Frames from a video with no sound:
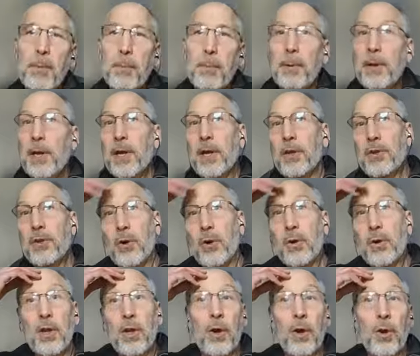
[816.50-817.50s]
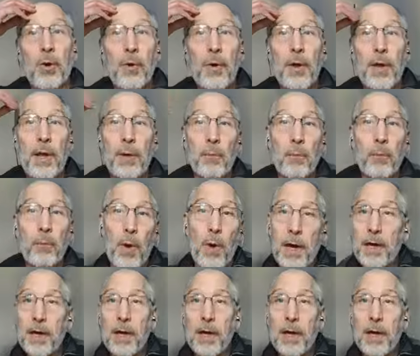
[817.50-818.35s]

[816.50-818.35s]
can remember being in Tokyo and